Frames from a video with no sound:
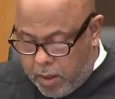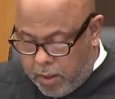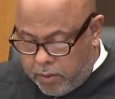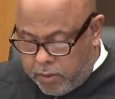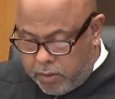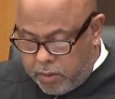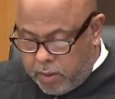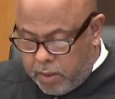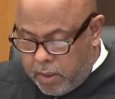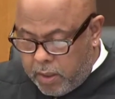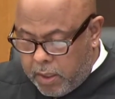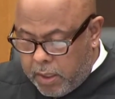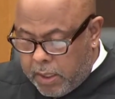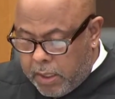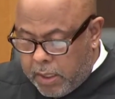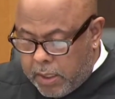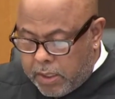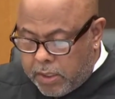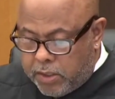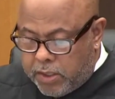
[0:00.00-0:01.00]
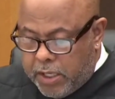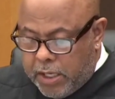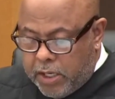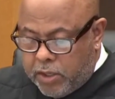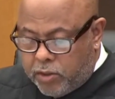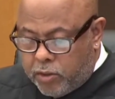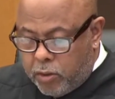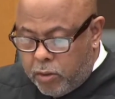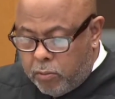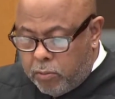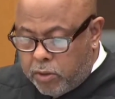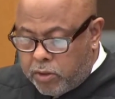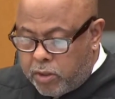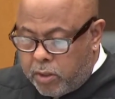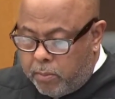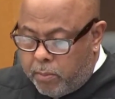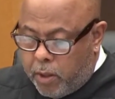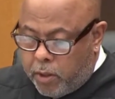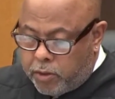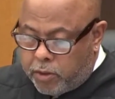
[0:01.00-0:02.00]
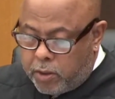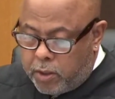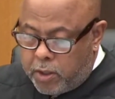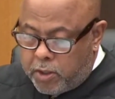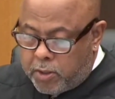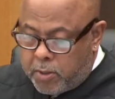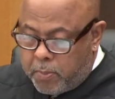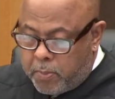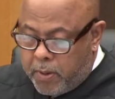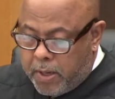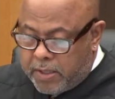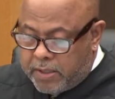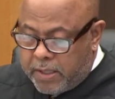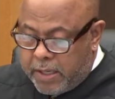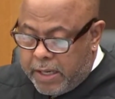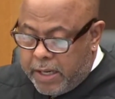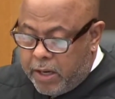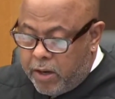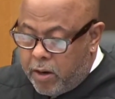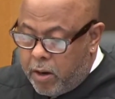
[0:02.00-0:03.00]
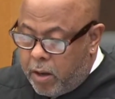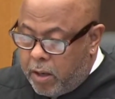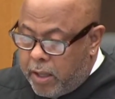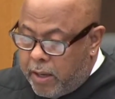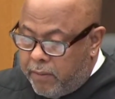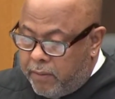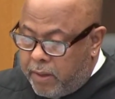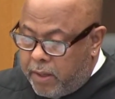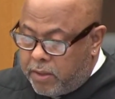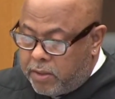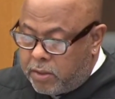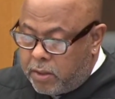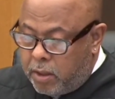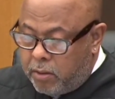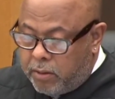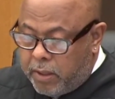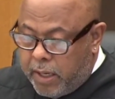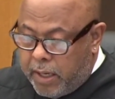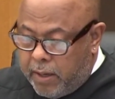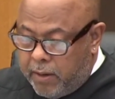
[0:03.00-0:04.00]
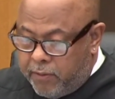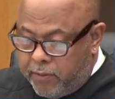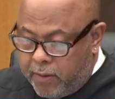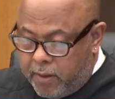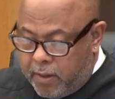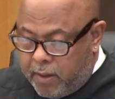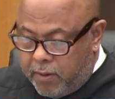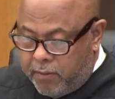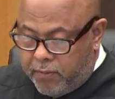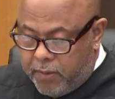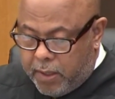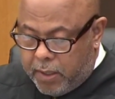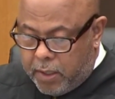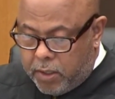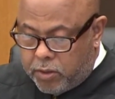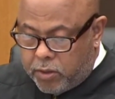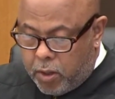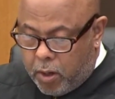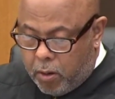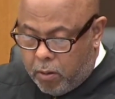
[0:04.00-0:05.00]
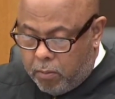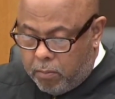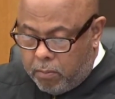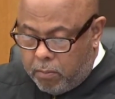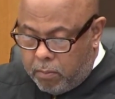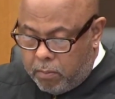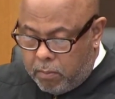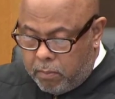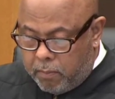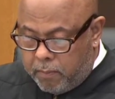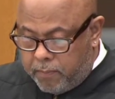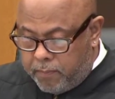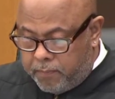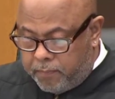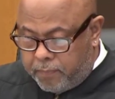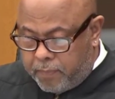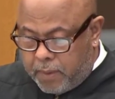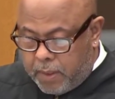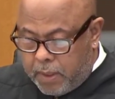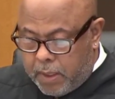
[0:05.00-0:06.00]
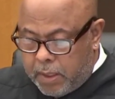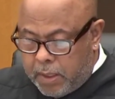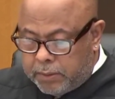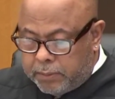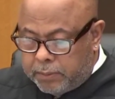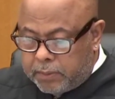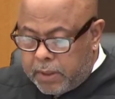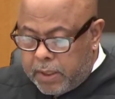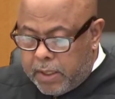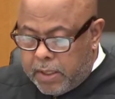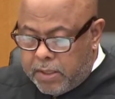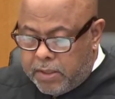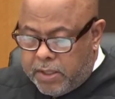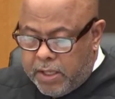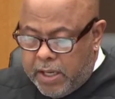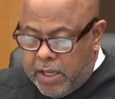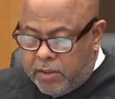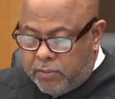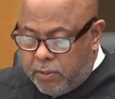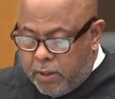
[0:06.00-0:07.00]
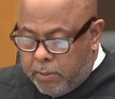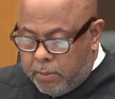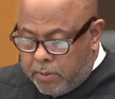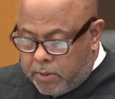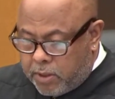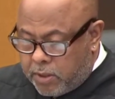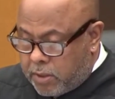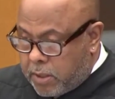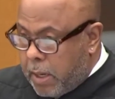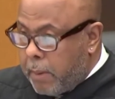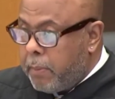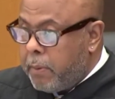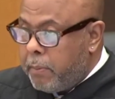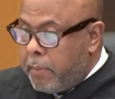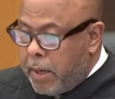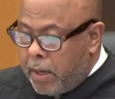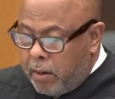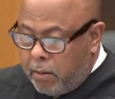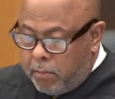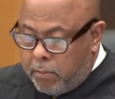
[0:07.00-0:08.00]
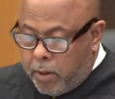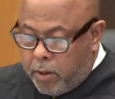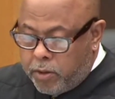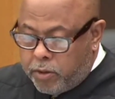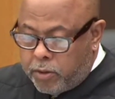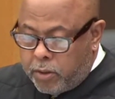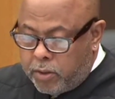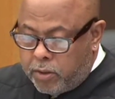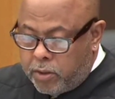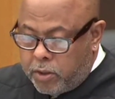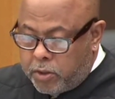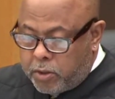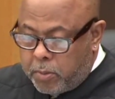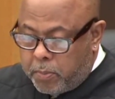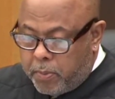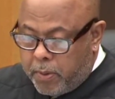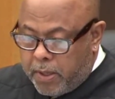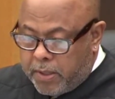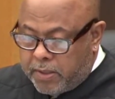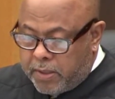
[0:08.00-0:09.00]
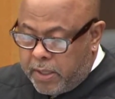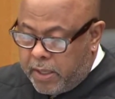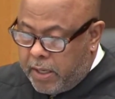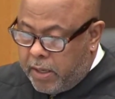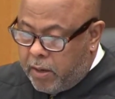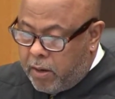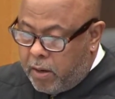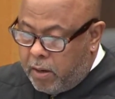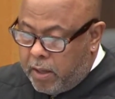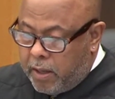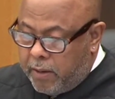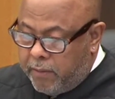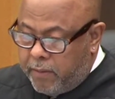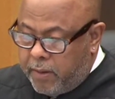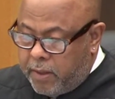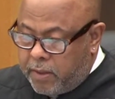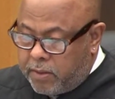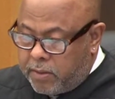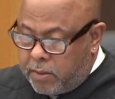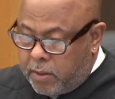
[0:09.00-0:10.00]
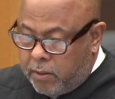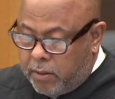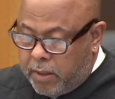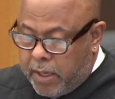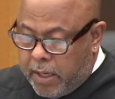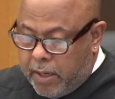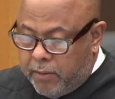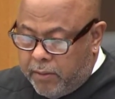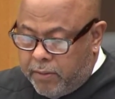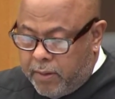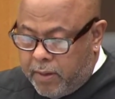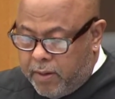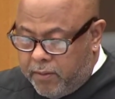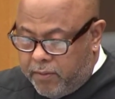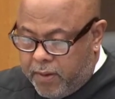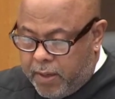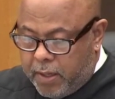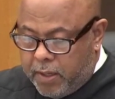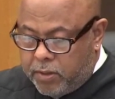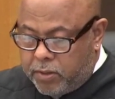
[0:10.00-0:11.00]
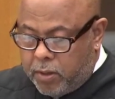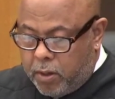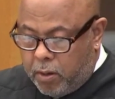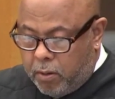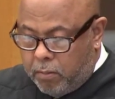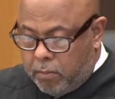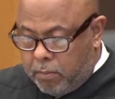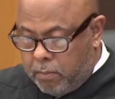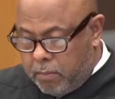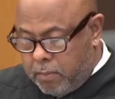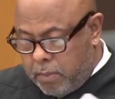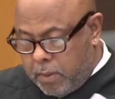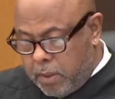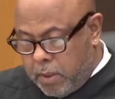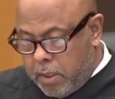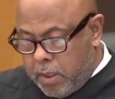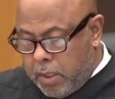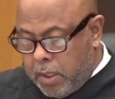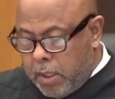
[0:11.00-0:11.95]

charge. D2 was the motion to suppress any and all evidence located from the defendant's home. D3 was the supplemental motion to suppress any and all evidence located from the defendant's home.